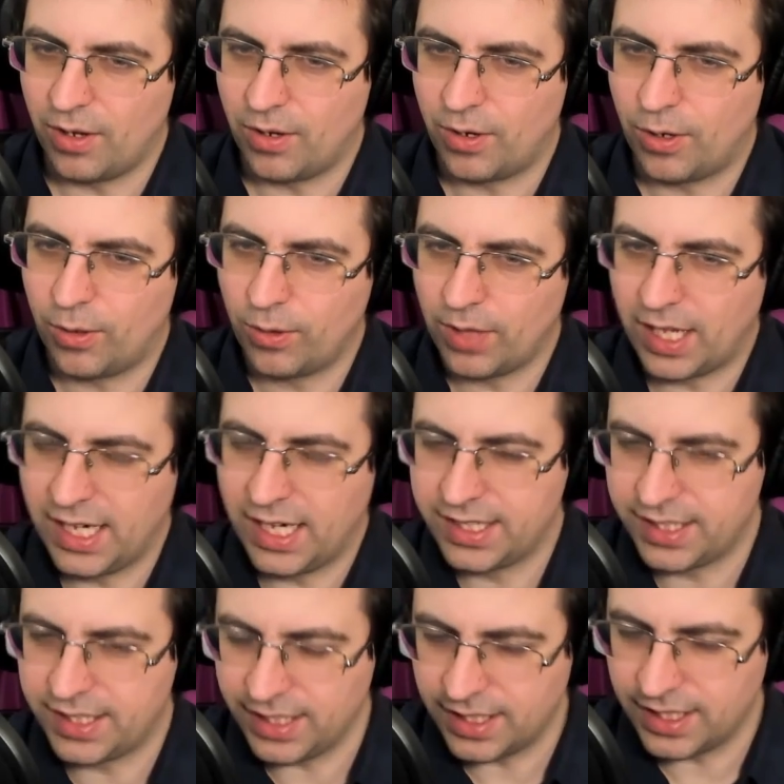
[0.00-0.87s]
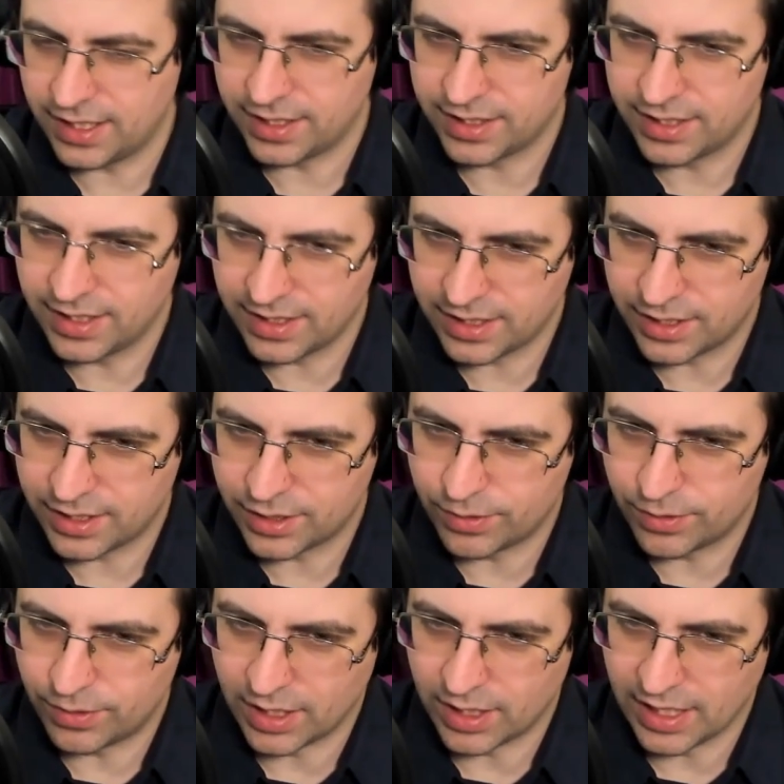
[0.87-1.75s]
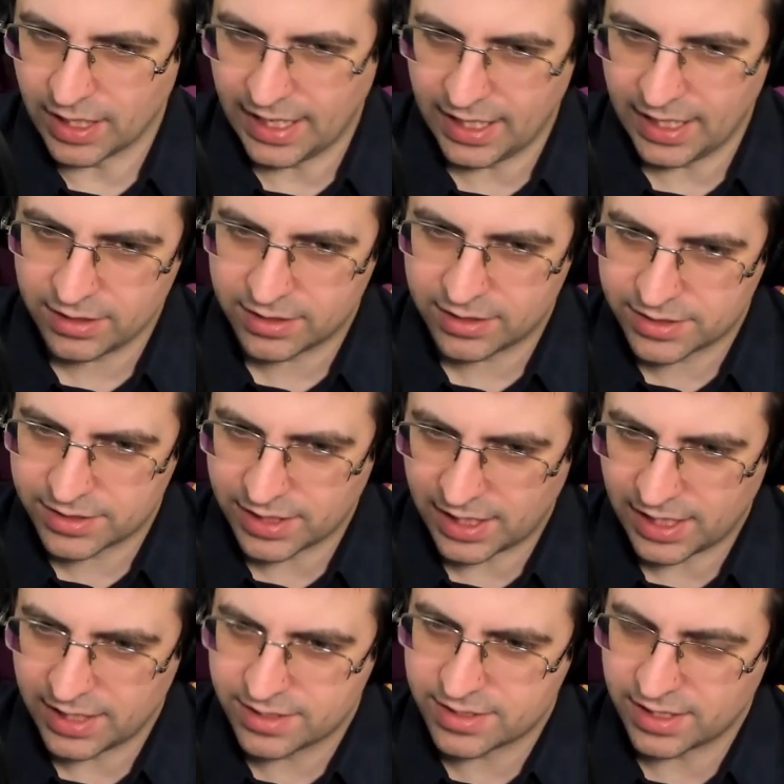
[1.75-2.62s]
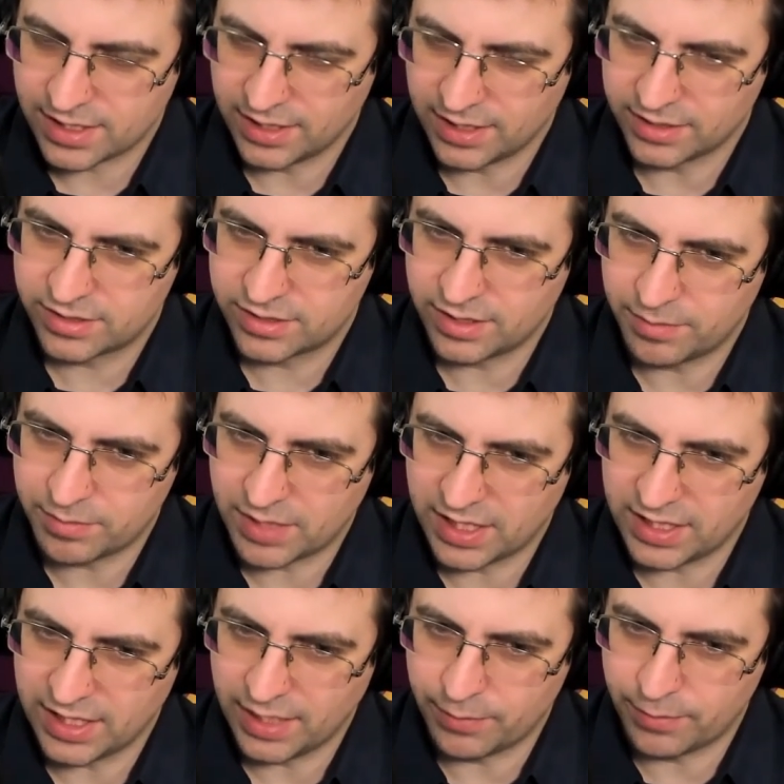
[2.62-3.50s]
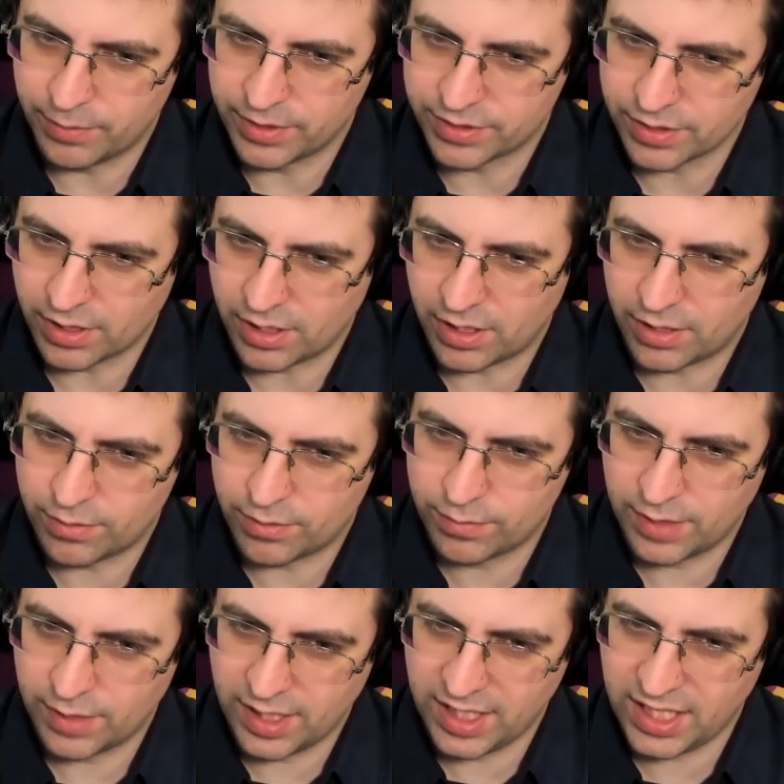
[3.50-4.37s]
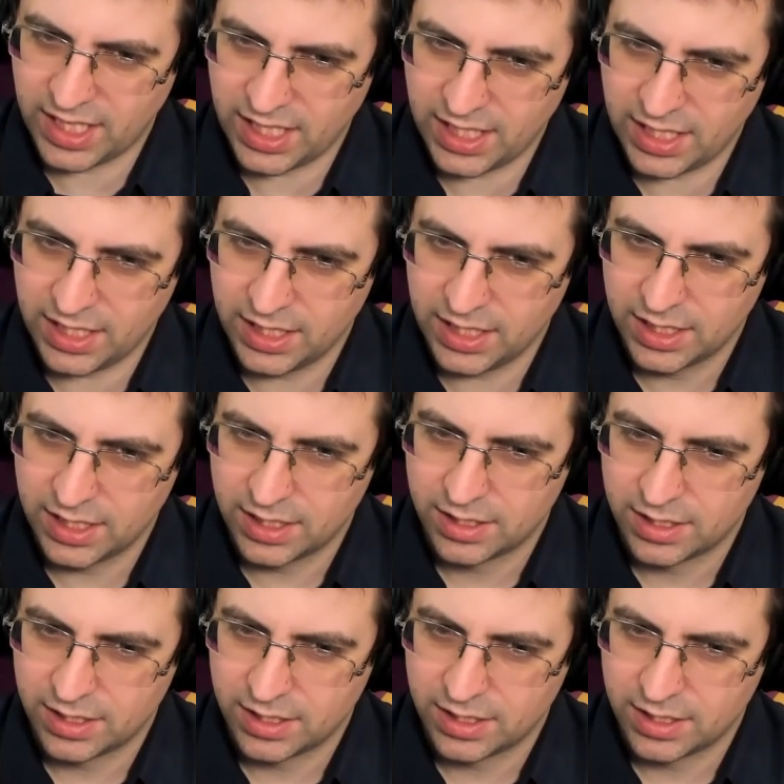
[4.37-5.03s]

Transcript: whole idea that you are anglicizing something that was already